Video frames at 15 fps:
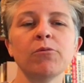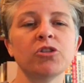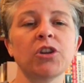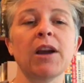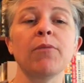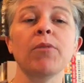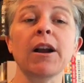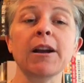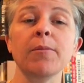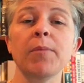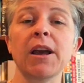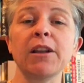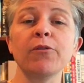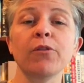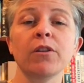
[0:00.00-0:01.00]
which I
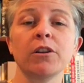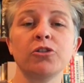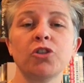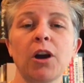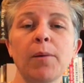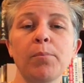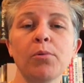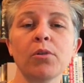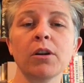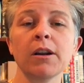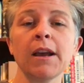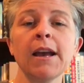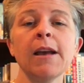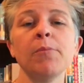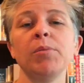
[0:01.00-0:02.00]
recommend for a job board,